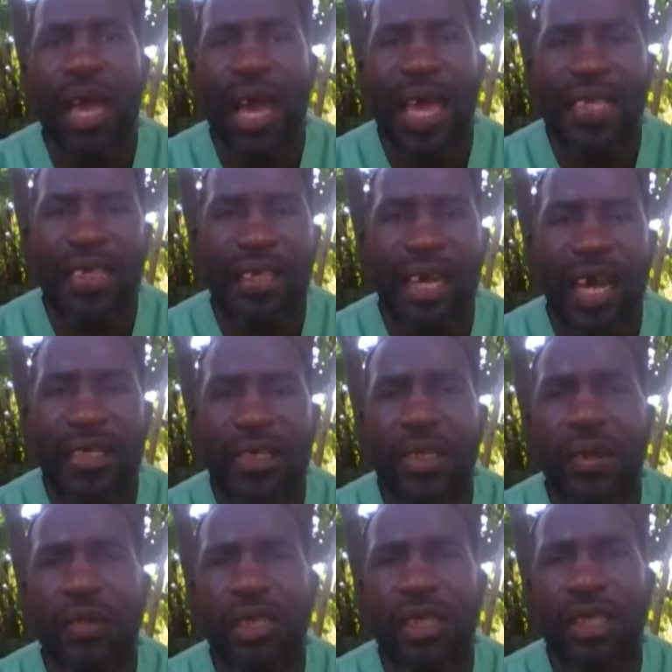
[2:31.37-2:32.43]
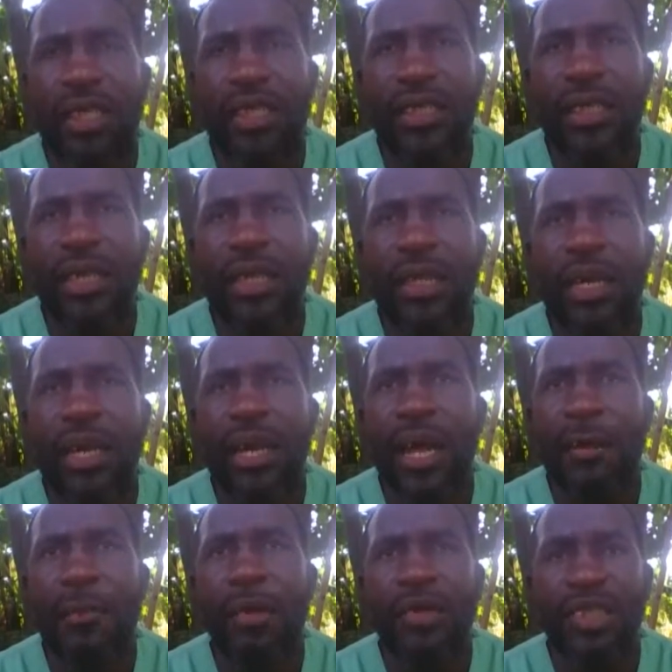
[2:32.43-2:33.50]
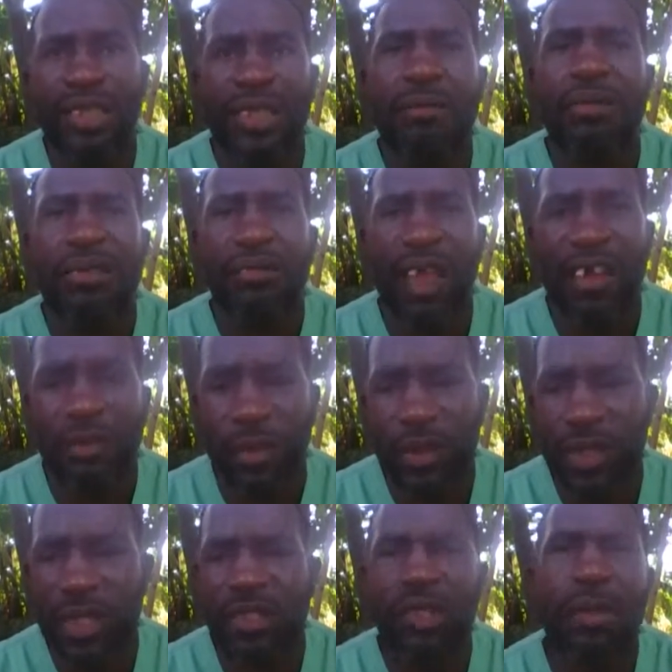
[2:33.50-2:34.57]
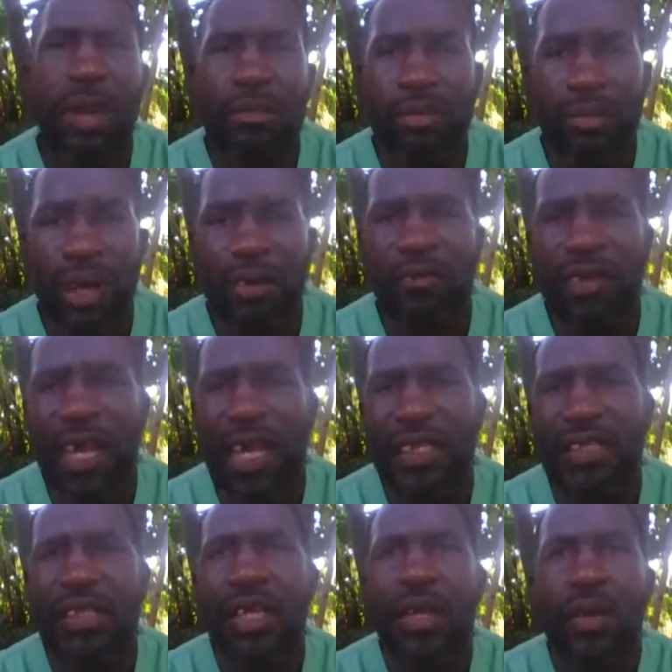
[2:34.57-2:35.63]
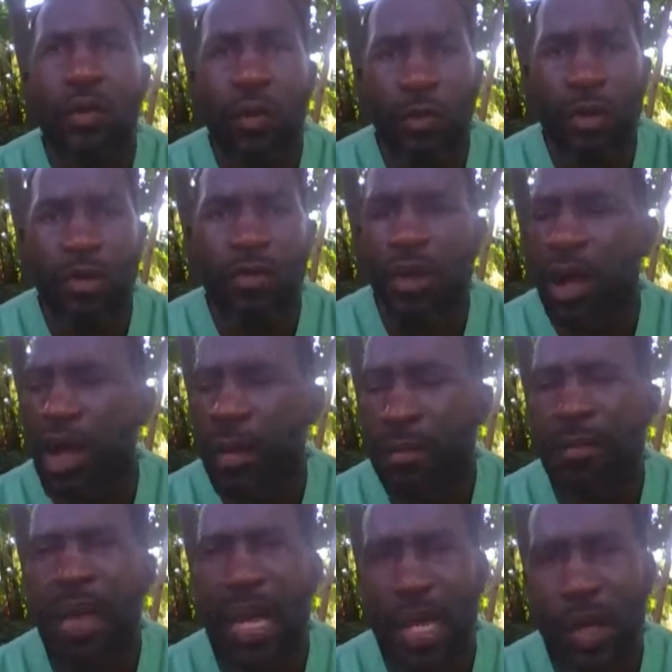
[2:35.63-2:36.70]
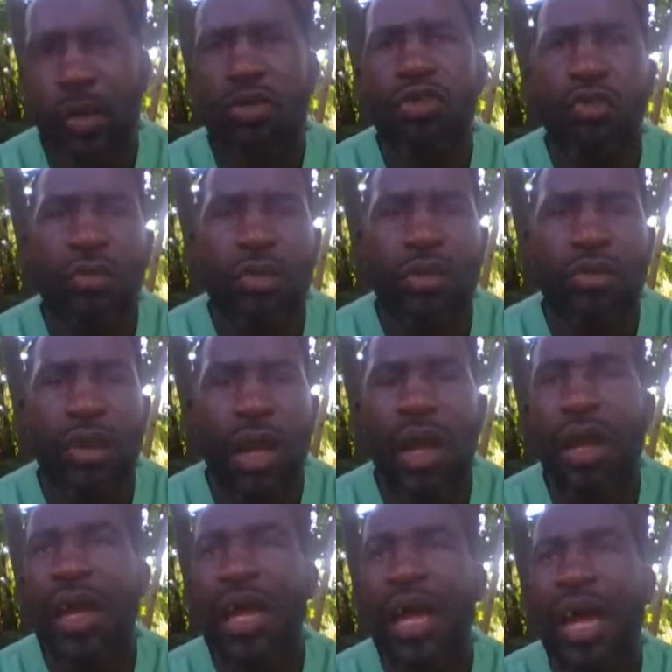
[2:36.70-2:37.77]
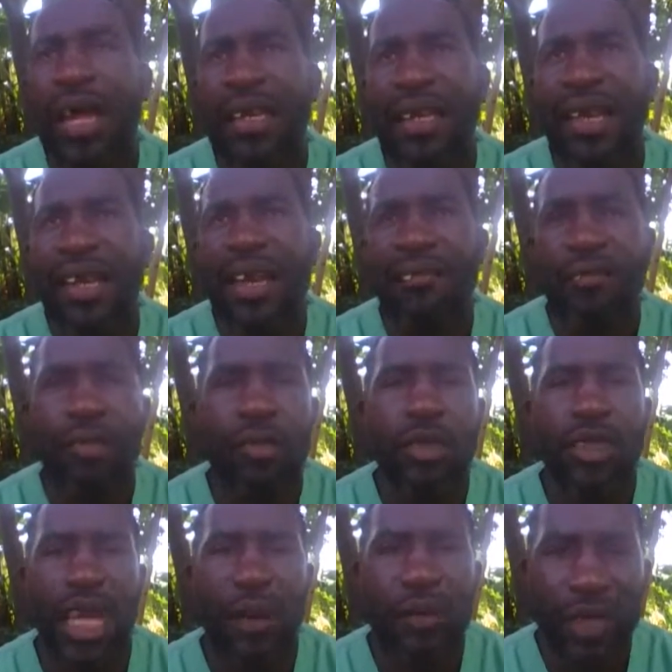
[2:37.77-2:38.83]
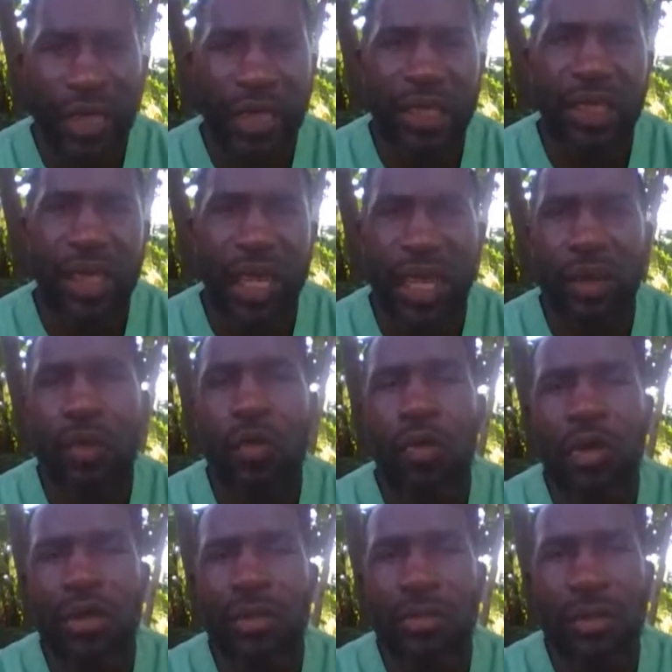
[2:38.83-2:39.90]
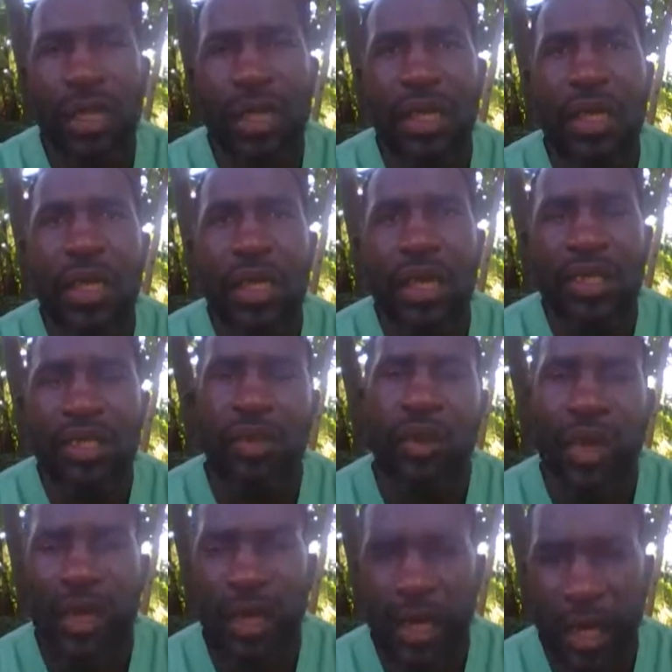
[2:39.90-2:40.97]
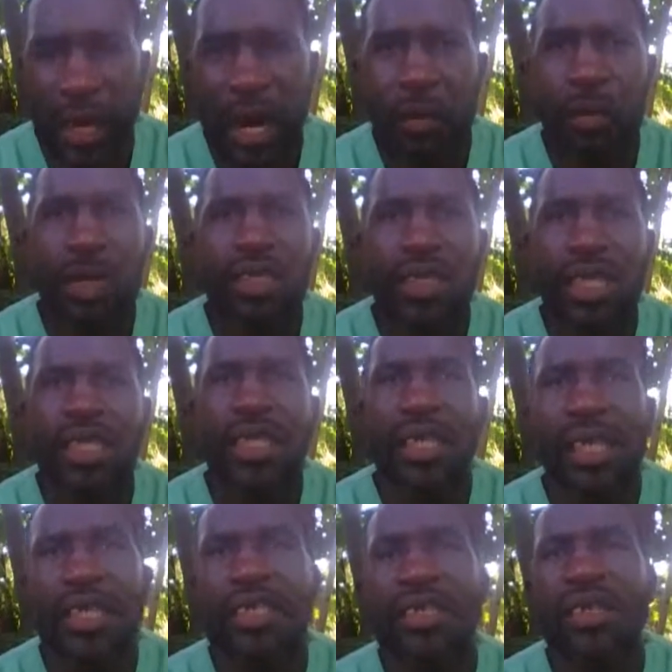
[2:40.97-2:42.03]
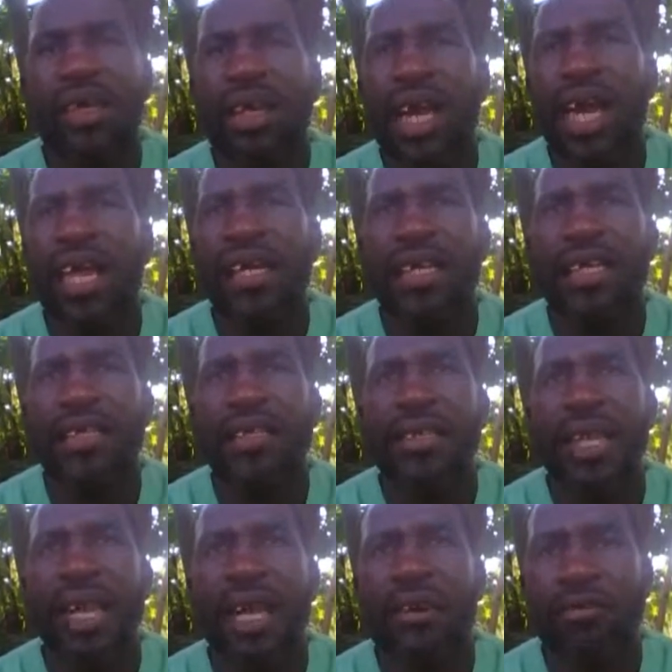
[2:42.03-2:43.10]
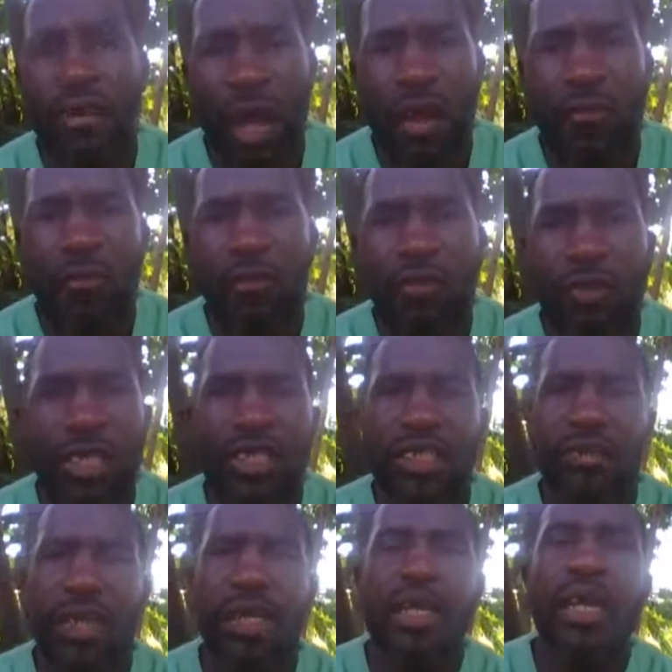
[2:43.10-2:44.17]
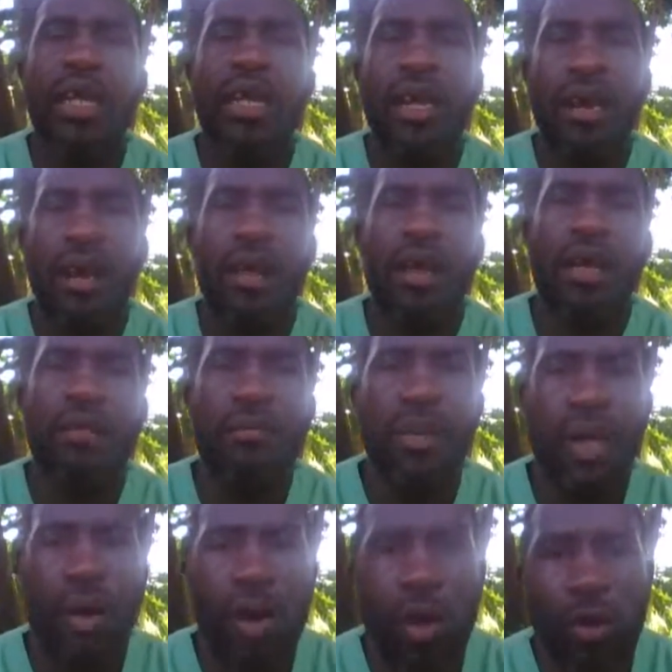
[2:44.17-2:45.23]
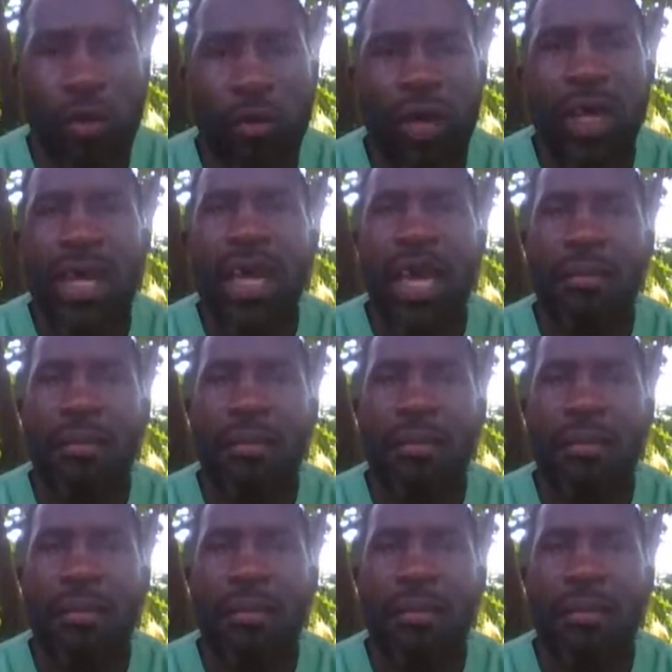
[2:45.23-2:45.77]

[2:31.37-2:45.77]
I started out eating about 75%. So my breakfast would be raw, my lunch would be raw, and then, of course, I would eat a cooked meal. And so here I was in Kingston at this raw food restaurant called Me Hungry.